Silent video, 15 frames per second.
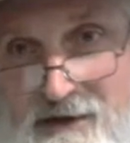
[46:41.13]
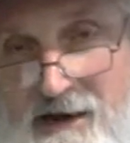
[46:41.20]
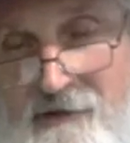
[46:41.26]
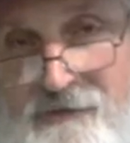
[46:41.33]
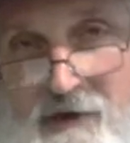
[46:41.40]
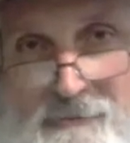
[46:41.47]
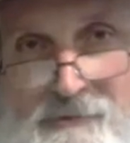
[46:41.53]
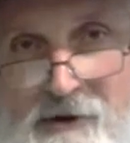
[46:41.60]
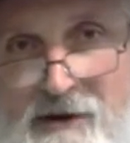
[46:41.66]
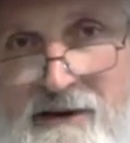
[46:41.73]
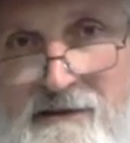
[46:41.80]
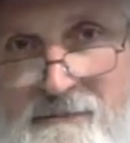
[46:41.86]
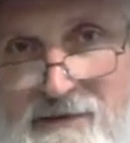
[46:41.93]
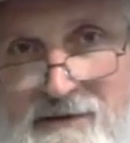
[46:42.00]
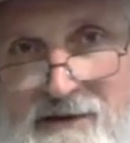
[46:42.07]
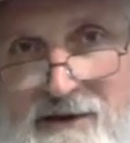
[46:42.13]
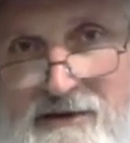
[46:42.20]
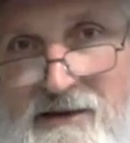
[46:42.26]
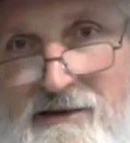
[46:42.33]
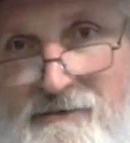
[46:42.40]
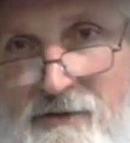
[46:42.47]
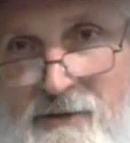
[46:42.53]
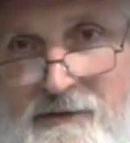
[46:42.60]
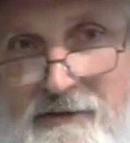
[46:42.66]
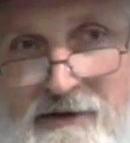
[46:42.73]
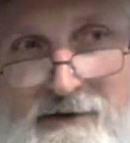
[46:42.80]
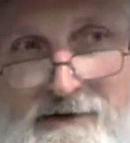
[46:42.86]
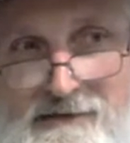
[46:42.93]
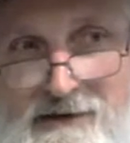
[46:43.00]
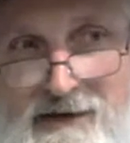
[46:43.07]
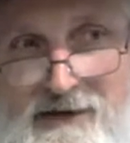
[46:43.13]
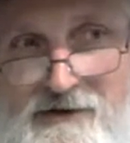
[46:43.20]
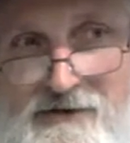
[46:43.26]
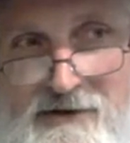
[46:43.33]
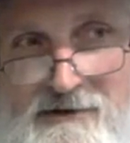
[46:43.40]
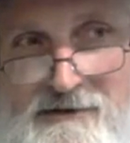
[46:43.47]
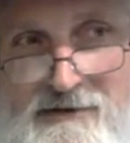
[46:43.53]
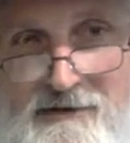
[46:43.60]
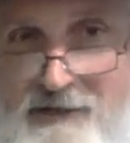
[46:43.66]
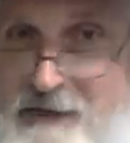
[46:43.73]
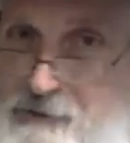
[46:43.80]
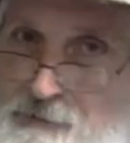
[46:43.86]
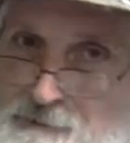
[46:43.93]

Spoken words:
if they're put in the position of when they're in danger, they will